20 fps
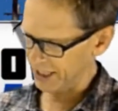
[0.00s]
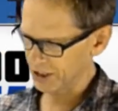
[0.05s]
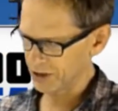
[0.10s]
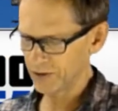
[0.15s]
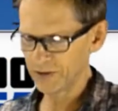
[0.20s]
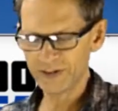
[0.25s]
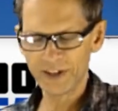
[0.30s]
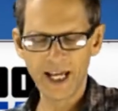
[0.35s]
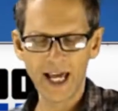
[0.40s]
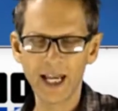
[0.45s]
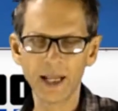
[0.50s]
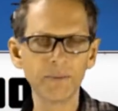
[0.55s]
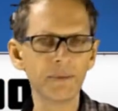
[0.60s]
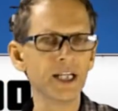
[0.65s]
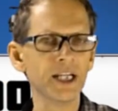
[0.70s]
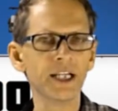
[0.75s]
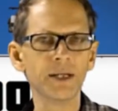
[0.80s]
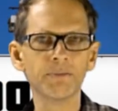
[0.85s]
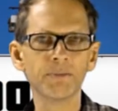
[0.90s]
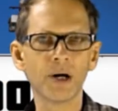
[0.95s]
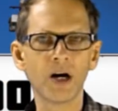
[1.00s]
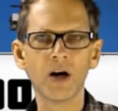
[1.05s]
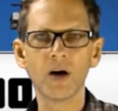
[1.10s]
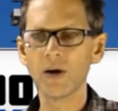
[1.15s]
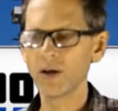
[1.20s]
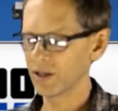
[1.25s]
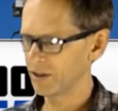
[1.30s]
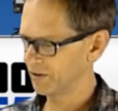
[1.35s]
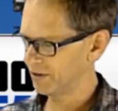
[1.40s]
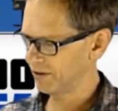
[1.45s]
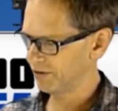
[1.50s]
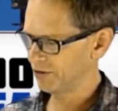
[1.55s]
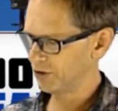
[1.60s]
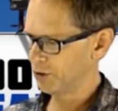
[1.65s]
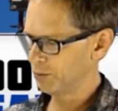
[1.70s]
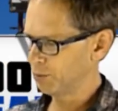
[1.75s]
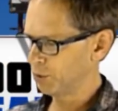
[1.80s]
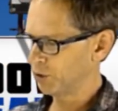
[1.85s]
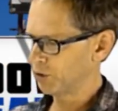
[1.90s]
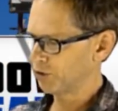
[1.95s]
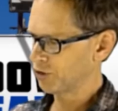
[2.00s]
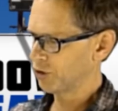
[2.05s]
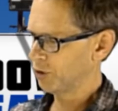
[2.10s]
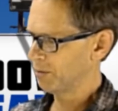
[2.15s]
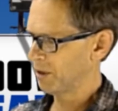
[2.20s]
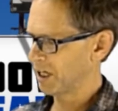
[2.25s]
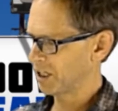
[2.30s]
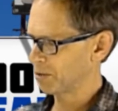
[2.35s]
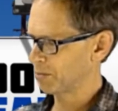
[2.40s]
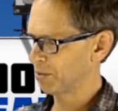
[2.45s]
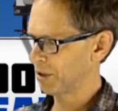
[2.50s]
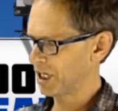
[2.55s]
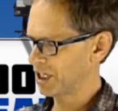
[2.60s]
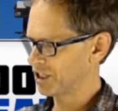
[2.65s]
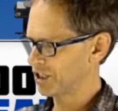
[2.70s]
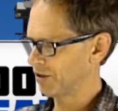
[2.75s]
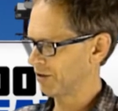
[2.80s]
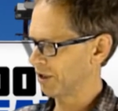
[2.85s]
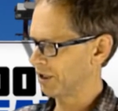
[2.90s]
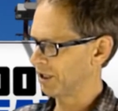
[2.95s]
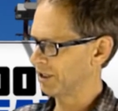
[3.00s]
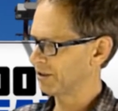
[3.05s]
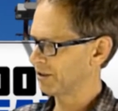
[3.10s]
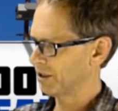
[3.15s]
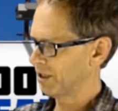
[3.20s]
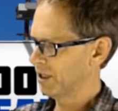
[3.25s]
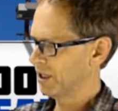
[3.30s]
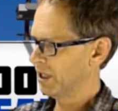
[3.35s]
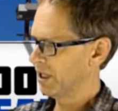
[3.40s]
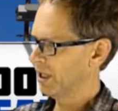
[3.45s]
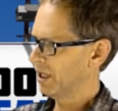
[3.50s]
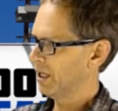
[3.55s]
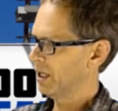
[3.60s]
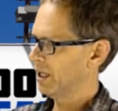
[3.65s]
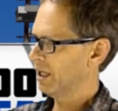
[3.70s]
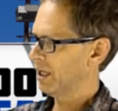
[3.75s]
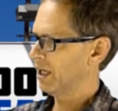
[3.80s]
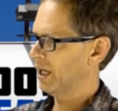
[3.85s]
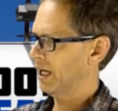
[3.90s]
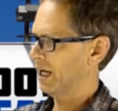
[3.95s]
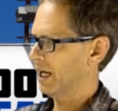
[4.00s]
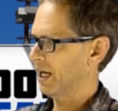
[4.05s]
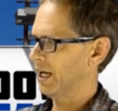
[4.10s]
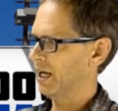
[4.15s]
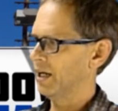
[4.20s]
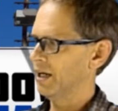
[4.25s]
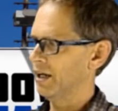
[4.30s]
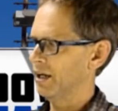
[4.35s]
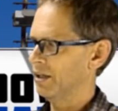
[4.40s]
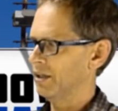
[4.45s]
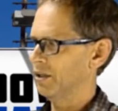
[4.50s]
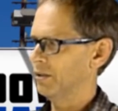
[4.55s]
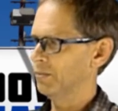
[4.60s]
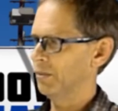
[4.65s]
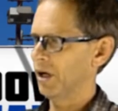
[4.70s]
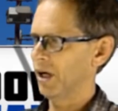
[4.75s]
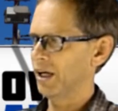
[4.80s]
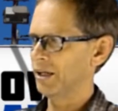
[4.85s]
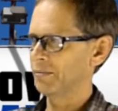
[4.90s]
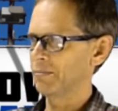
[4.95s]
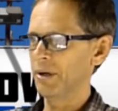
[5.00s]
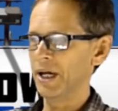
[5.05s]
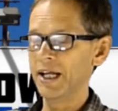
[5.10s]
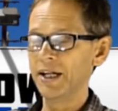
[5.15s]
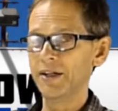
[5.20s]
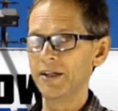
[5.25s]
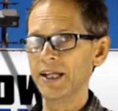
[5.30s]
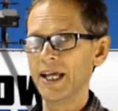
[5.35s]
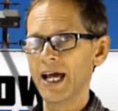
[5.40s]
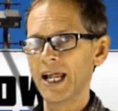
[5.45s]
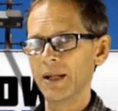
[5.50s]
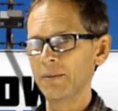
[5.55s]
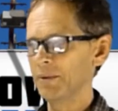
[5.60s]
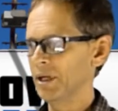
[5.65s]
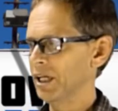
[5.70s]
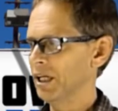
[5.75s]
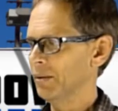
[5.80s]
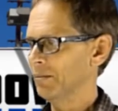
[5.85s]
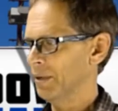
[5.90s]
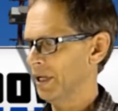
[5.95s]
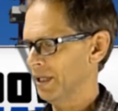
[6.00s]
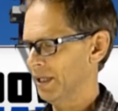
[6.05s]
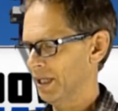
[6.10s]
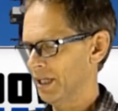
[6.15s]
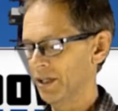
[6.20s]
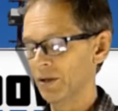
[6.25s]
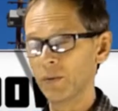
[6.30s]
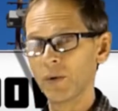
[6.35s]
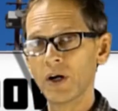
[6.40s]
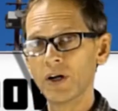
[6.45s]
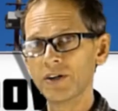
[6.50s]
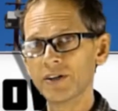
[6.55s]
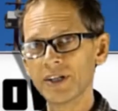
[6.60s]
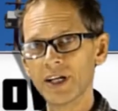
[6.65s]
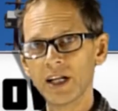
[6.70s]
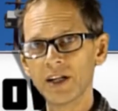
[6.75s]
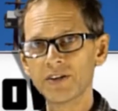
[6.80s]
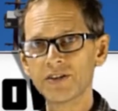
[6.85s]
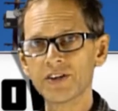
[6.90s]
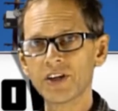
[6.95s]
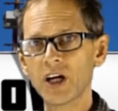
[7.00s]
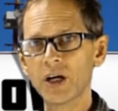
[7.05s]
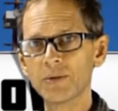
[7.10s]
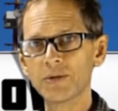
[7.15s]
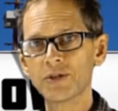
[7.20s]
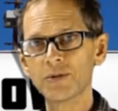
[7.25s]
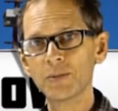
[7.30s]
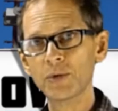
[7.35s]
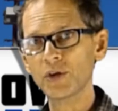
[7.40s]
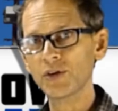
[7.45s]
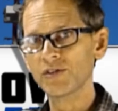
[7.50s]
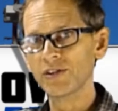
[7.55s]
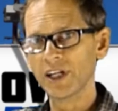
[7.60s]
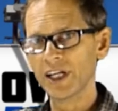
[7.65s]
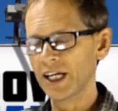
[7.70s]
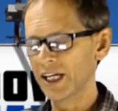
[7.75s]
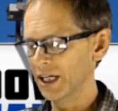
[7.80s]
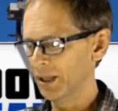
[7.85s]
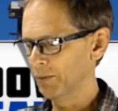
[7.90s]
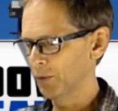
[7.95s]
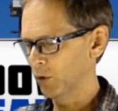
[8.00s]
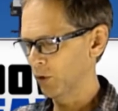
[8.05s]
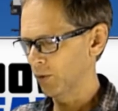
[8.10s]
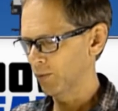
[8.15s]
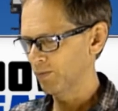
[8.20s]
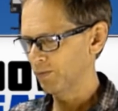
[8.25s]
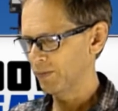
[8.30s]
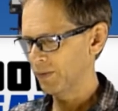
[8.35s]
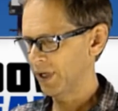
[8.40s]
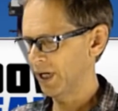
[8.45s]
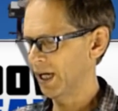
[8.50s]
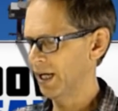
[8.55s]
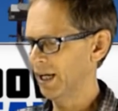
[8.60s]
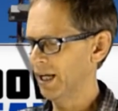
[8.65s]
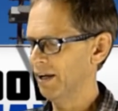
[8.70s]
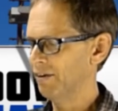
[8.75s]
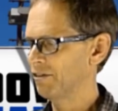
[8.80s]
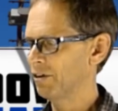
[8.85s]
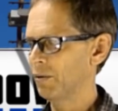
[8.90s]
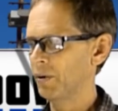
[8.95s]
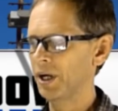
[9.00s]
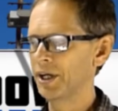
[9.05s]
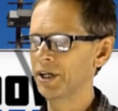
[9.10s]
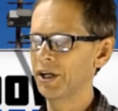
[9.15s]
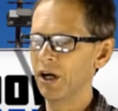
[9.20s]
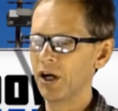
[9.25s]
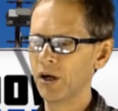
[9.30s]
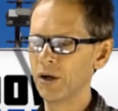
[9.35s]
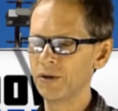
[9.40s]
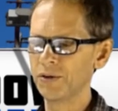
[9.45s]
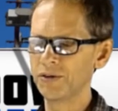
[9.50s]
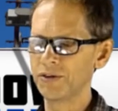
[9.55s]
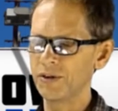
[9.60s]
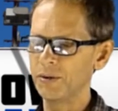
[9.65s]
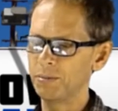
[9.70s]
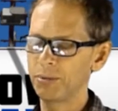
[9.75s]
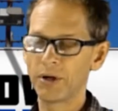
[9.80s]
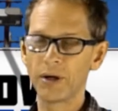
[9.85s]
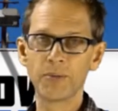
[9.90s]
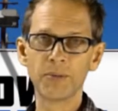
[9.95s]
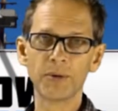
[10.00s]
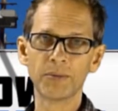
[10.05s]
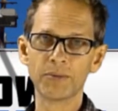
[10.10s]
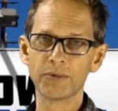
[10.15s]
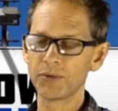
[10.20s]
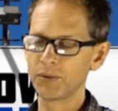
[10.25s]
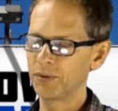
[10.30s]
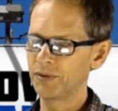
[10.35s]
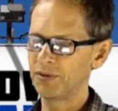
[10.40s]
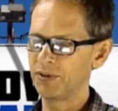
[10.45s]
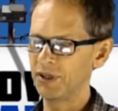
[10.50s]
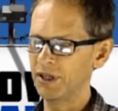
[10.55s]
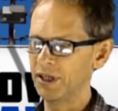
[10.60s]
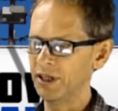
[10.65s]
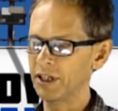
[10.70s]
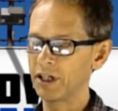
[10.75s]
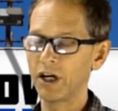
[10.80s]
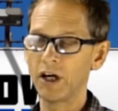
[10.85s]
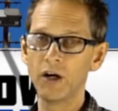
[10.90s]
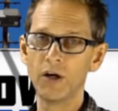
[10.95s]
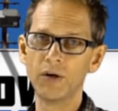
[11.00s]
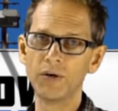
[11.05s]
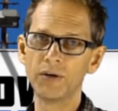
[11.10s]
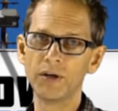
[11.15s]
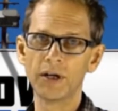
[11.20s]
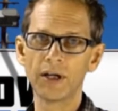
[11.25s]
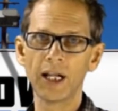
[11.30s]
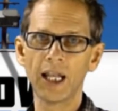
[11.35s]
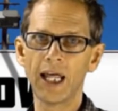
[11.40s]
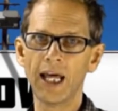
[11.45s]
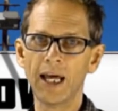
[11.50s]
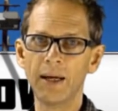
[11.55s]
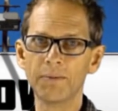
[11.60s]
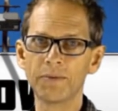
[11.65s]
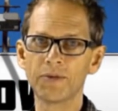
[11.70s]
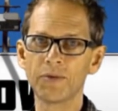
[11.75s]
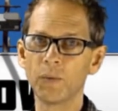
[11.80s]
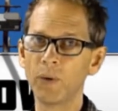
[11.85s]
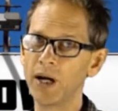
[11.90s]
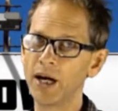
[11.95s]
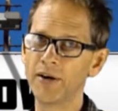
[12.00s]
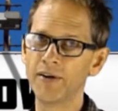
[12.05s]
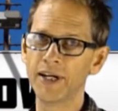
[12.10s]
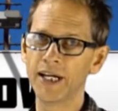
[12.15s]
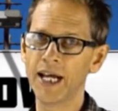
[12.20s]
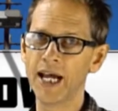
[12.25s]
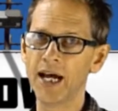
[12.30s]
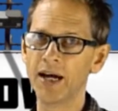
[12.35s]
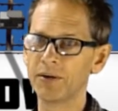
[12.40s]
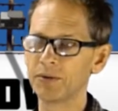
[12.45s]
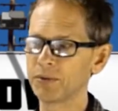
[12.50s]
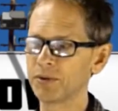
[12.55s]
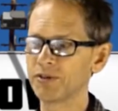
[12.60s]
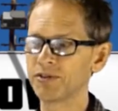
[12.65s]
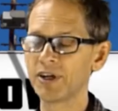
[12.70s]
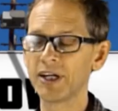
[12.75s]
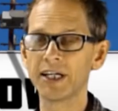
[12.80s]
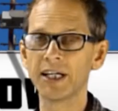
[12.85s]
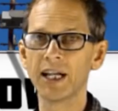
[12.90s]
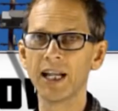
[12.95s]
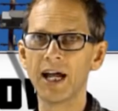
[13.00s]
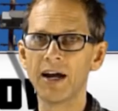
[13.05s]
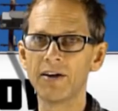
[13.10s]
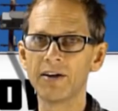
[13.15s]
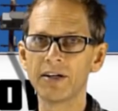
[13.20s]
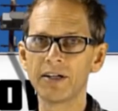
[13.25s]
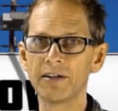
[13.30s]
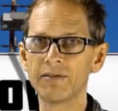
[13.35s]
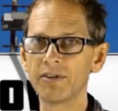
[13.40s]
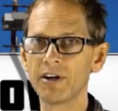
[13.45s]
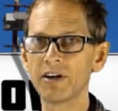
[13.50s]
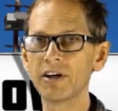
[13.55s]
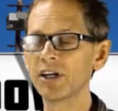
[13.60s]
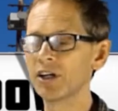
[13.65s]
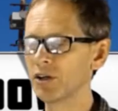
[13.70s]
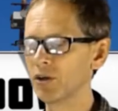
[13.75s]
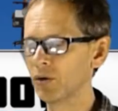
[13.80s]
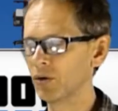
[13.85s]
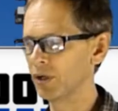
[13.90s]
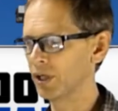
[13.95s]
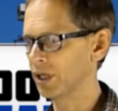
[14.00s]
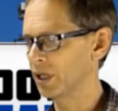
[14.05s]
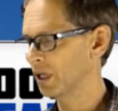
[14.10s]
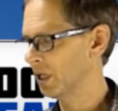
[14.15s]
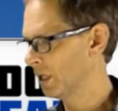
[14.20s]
with an aluminium pole is if you put too much pressure on it, you might bend the aluminium and then it won't telescope smoothly anymore. And everyone knows the problems with the cone clamps wearing out with regularity. Very annoying.